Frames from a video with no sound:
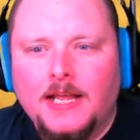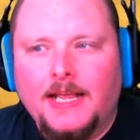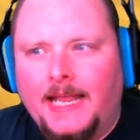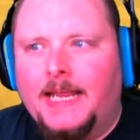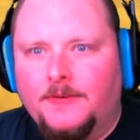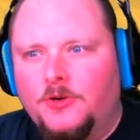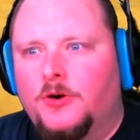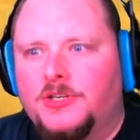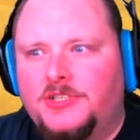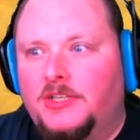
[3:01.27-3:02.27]
And, of
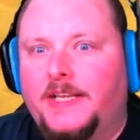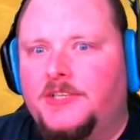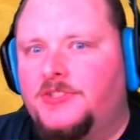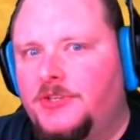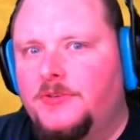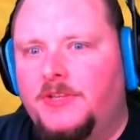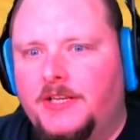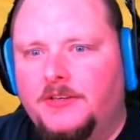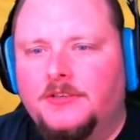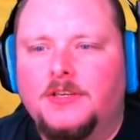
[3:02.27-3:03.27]
course, the links to
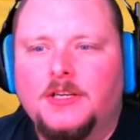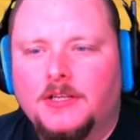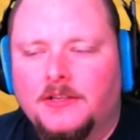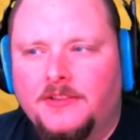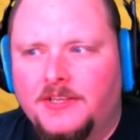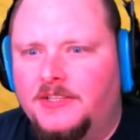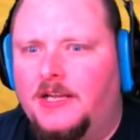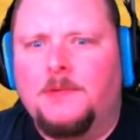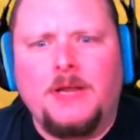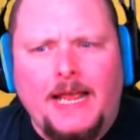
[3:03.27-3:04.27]

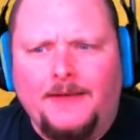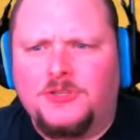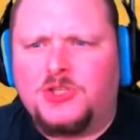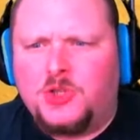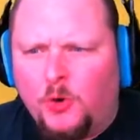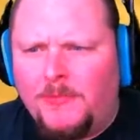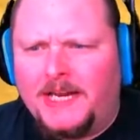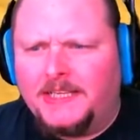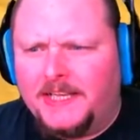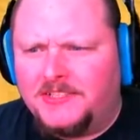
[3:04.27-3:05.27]
I'm going to have so many
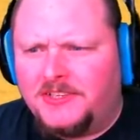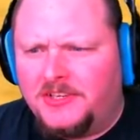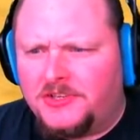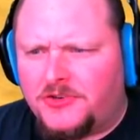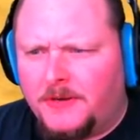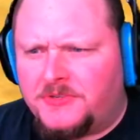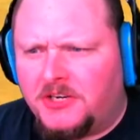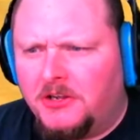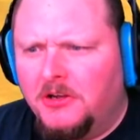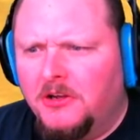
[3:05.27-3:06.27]
links in the description.
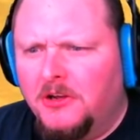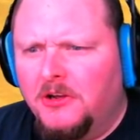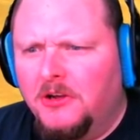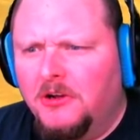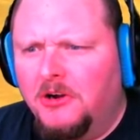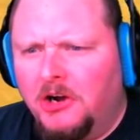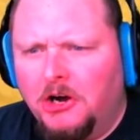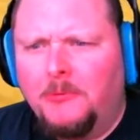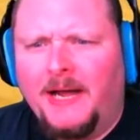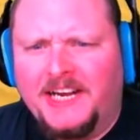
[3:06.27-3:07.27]

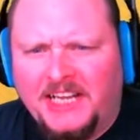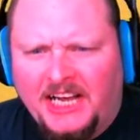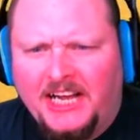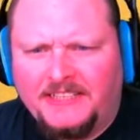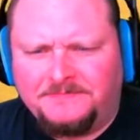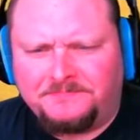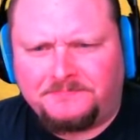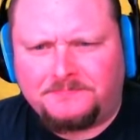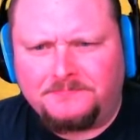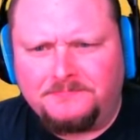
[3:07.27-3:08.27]
Oh, my God.
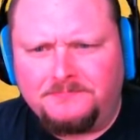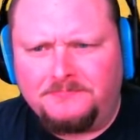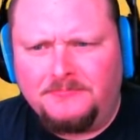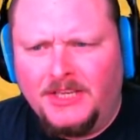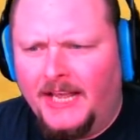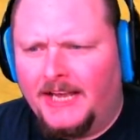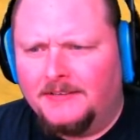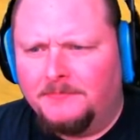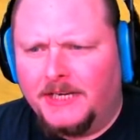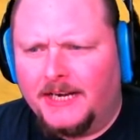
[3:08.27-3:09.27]
Yeah,
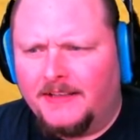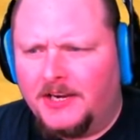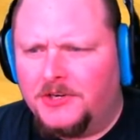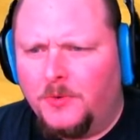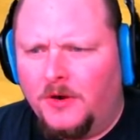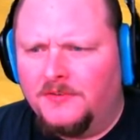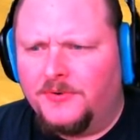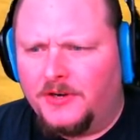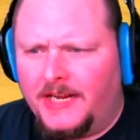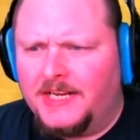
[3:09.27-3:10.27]
but I got to do one
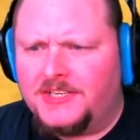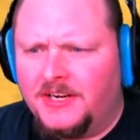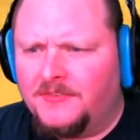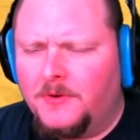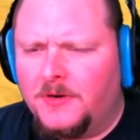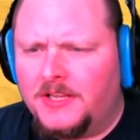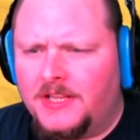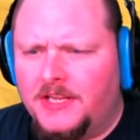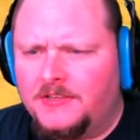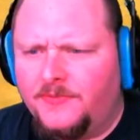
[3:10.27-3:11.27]
for each and every one of
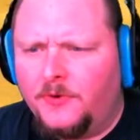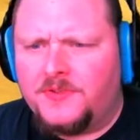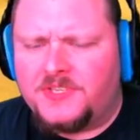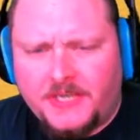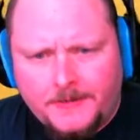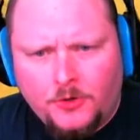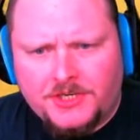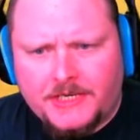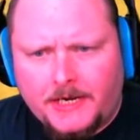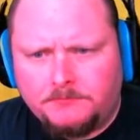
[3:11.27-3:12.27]
these for the Steam
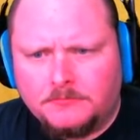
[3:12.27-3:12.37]
Workshop.